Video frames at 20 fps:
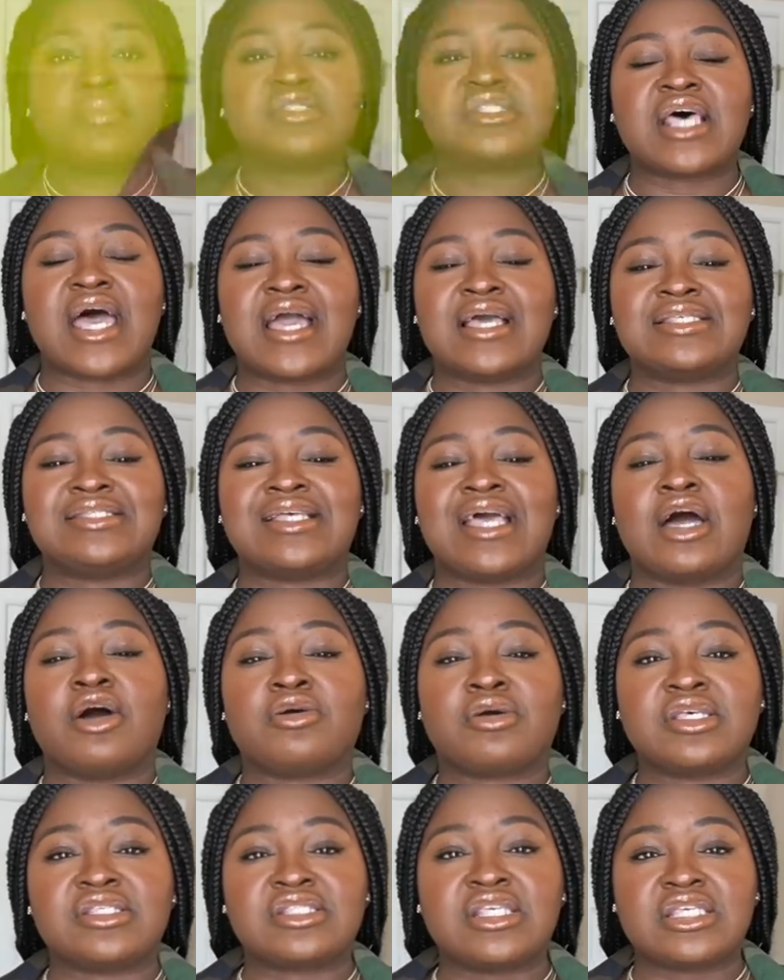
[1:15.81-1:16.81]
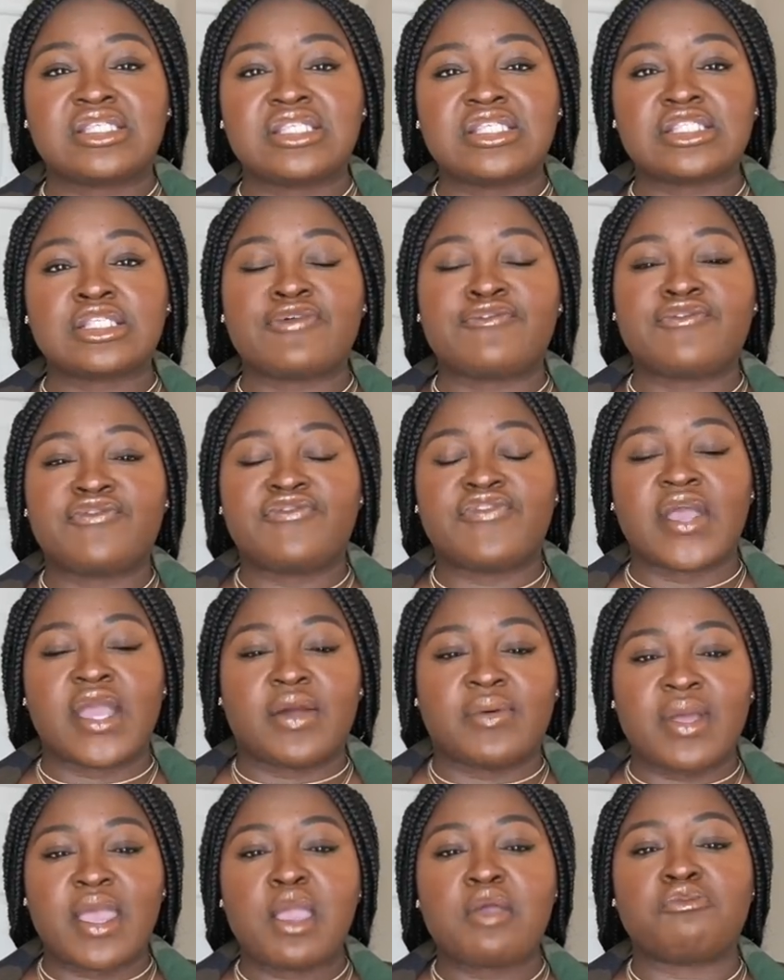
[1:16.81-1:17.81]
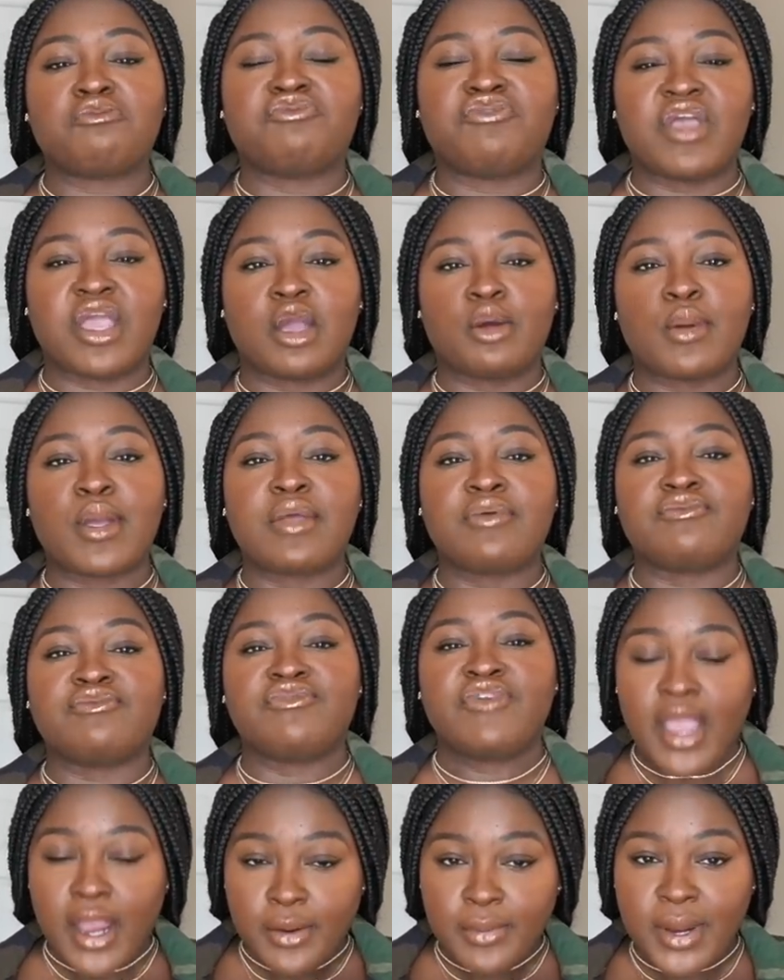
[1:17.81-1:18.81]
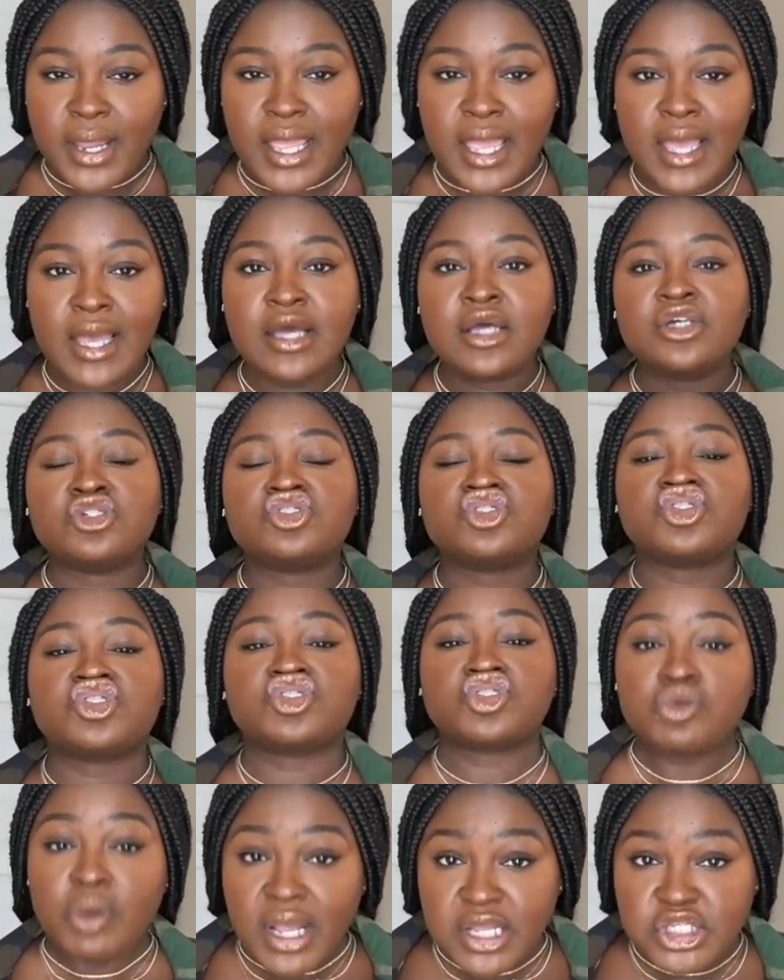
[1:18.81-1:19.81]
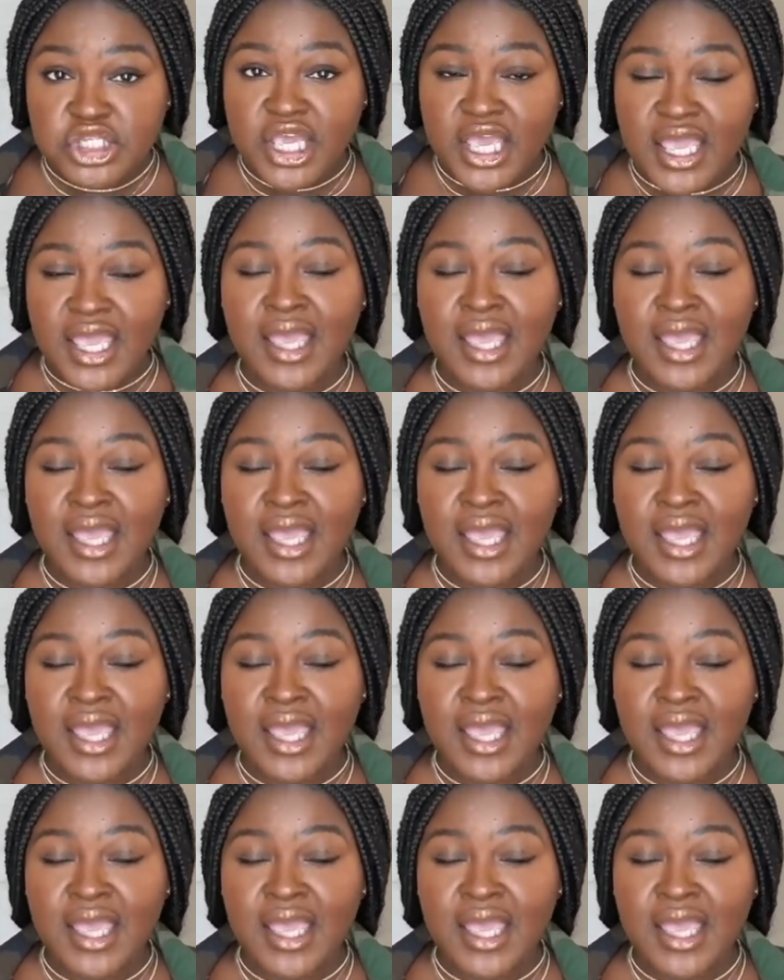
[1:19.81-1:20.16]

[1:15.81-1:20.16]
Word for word: sized down because this is very, very, very stretchy